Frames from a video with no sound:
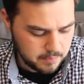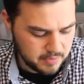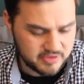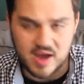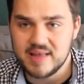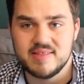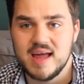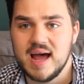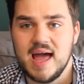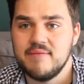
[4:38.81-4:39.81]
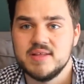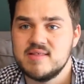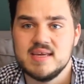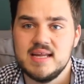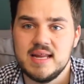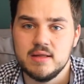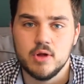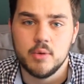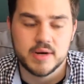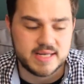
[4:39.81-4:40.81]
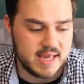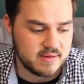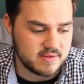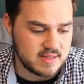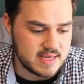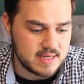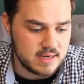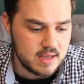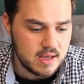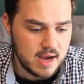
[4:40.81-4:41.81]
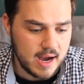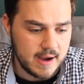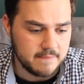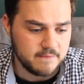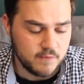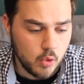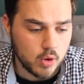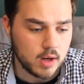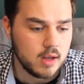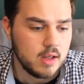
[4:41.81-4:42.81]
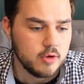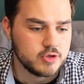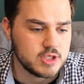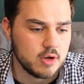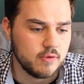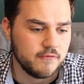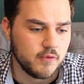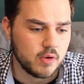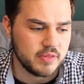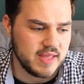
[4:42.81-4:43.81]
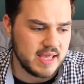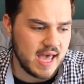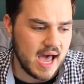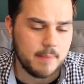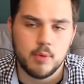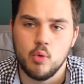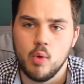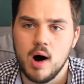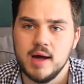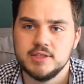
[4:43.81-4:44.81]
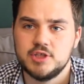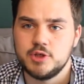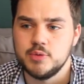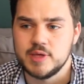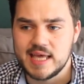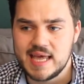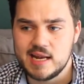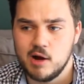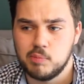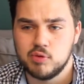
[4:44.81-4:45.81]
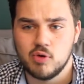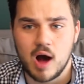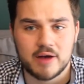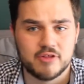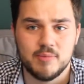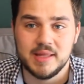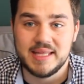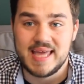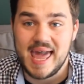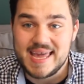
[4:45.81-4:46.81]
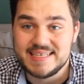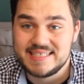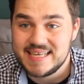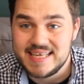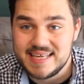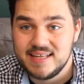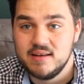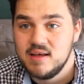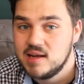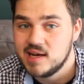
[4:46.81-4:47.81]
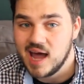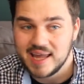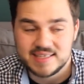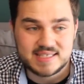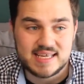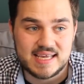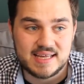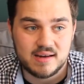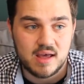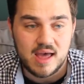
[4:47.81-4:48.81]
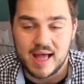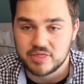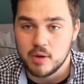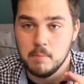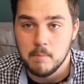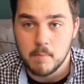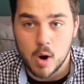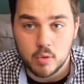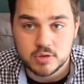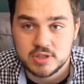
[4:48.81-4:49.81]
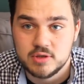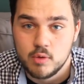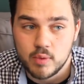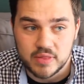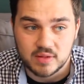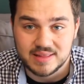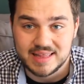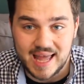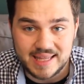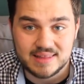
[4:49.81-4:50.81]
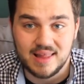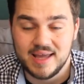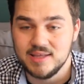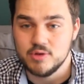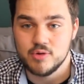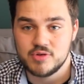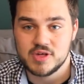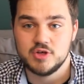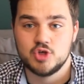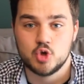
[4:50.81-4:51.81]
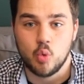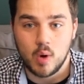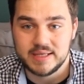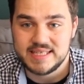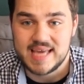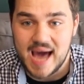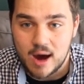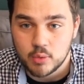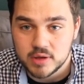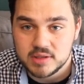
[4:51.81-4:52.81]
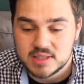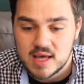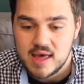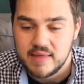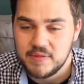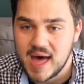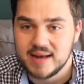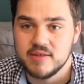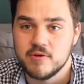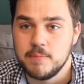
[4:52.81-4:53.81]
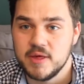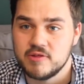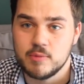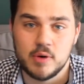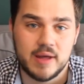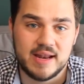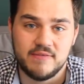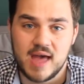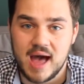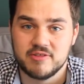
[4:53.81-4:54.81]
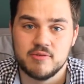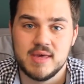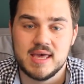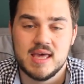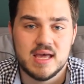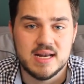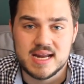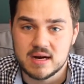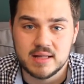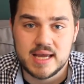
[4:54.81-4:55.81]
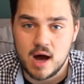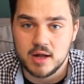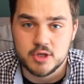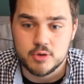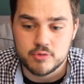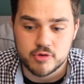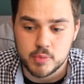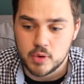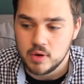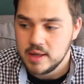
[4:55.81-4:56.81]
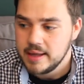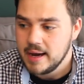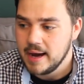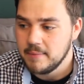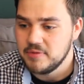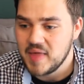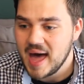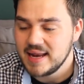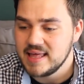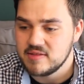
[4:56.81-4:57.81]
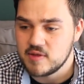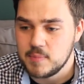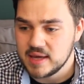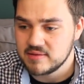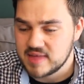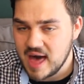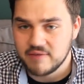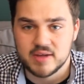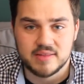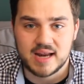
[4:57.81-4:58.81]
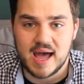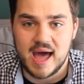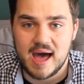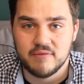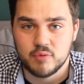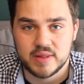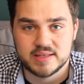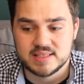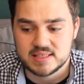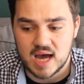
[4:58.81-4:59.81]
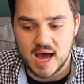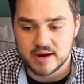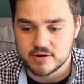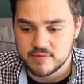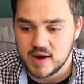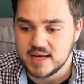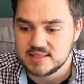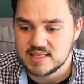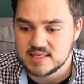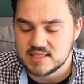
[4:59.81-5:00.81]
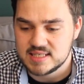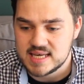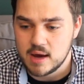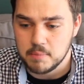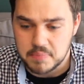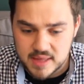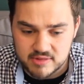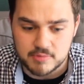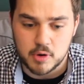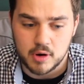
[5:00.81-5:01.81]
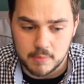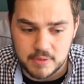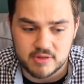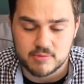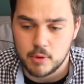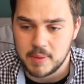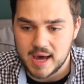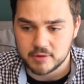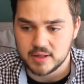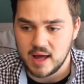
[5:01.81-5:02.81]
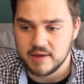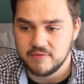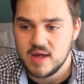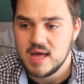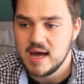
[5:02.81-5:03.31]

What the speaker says: Besides that, I haven't seen any lower days than 4. So for the Apple Watch to get approximately 18, 19, at the most with light usage, 20 hours, that is abysmal, and if you ask me, nearly unusable. That is the biggest caveat that I have with this entire device, is the abysmal battery life.